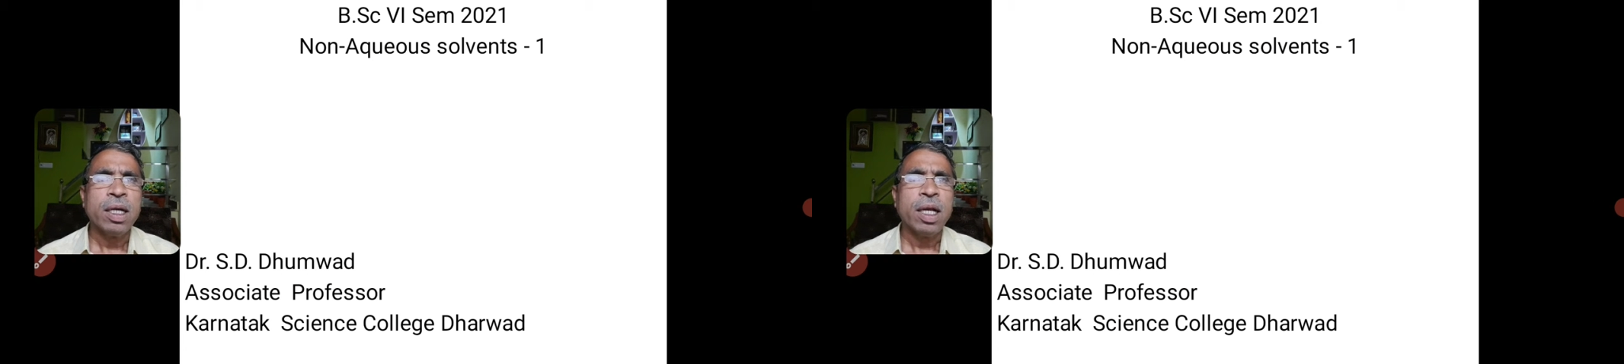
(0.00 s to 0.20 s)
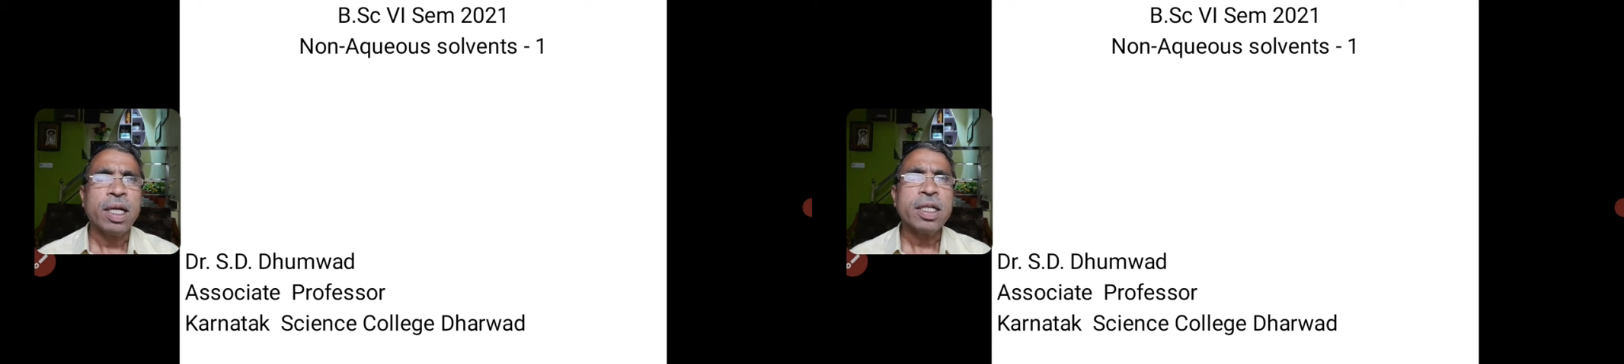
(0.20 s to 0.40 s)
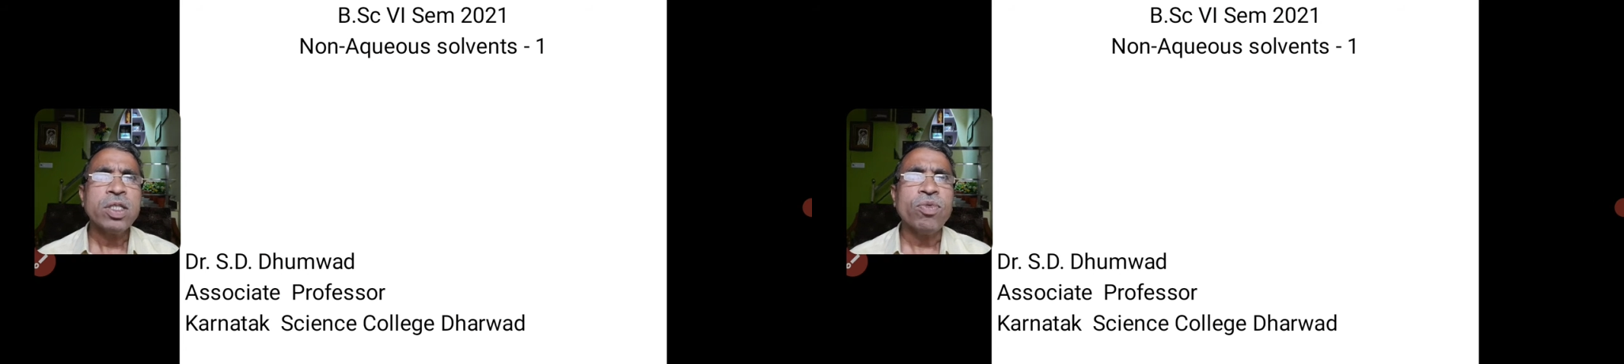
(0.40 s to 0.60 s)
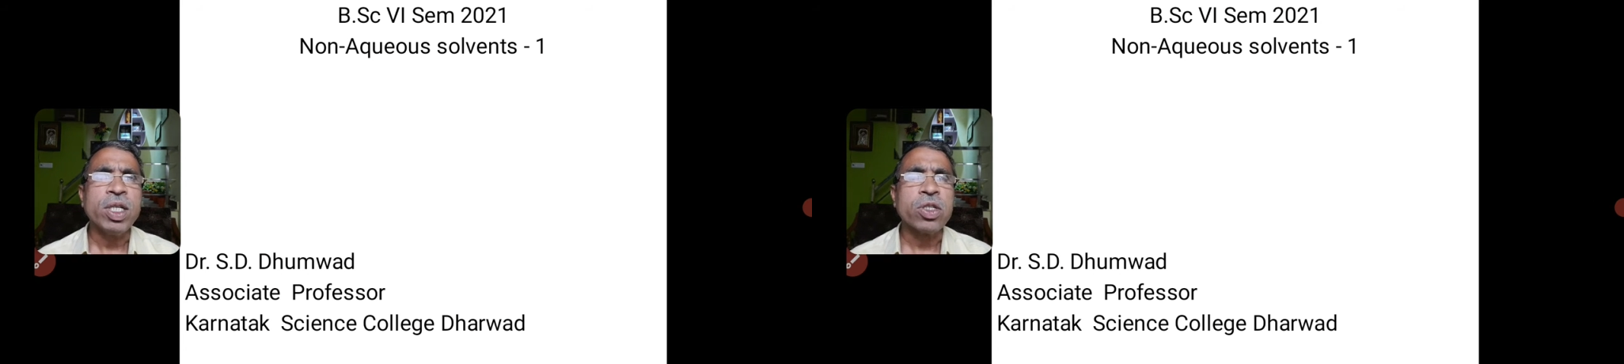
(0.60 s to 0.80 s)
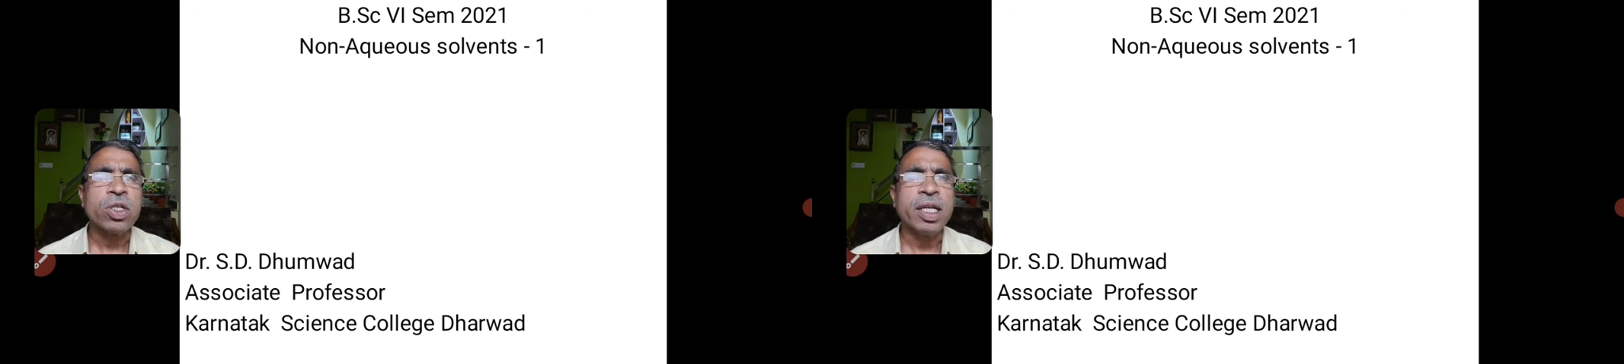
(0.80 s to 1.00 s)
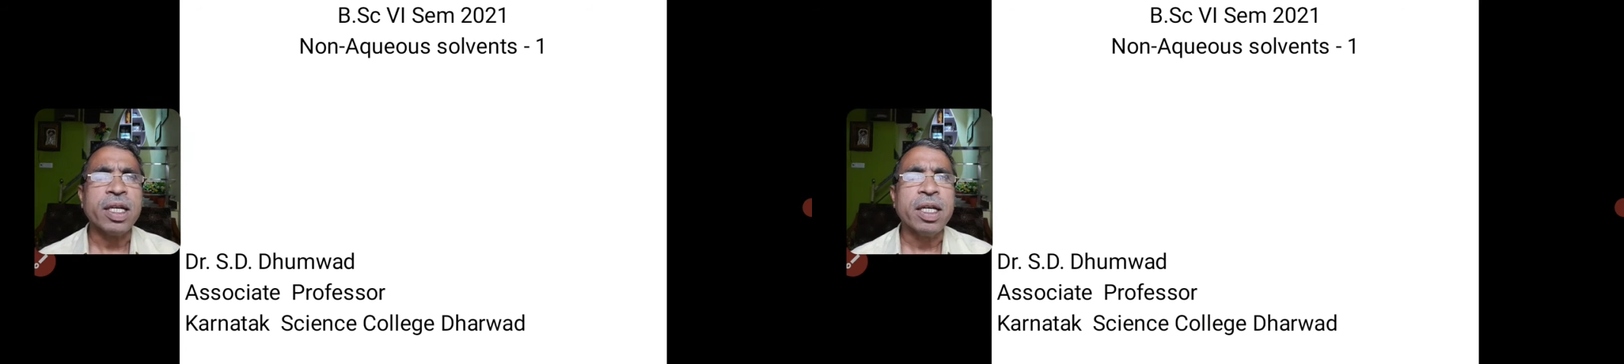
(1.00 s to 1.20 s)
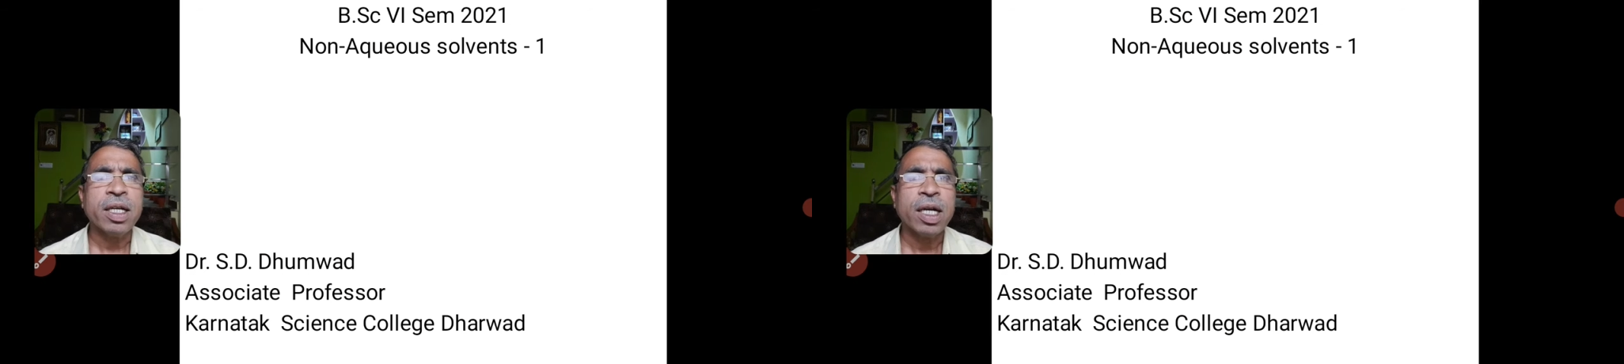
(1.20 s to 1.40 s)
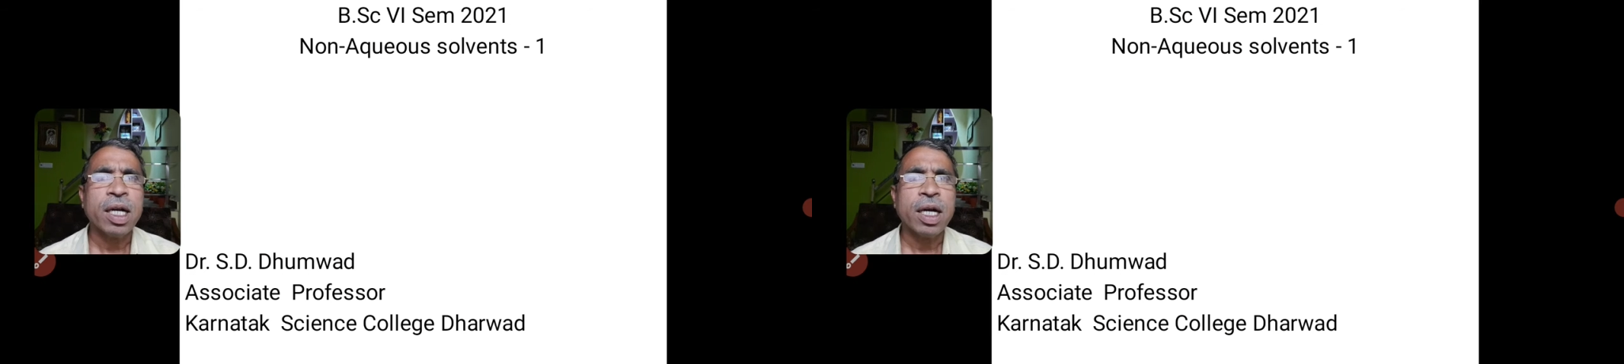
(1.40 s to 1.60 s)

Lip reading: let us study